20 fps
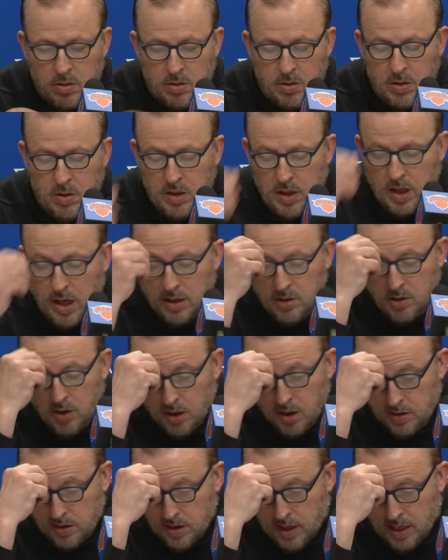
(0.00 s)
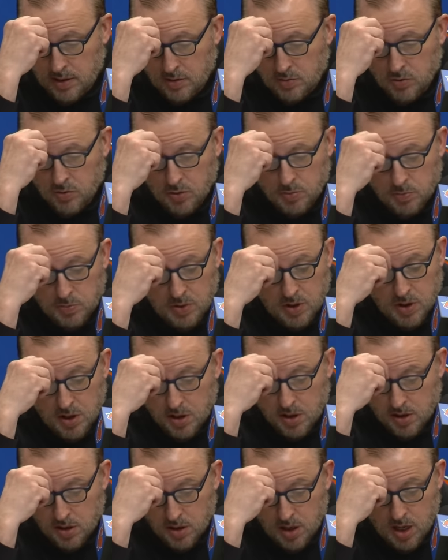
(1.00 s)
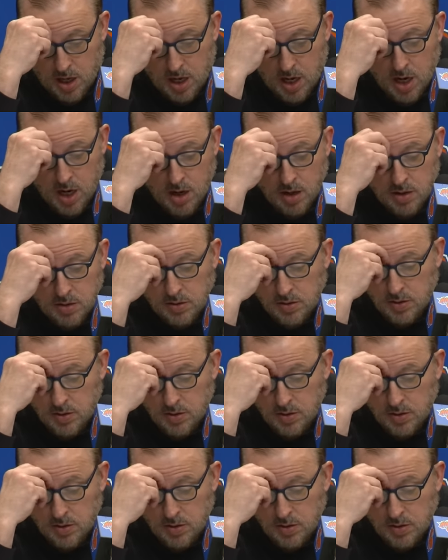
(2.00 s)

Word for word: Yeah, I thought that group got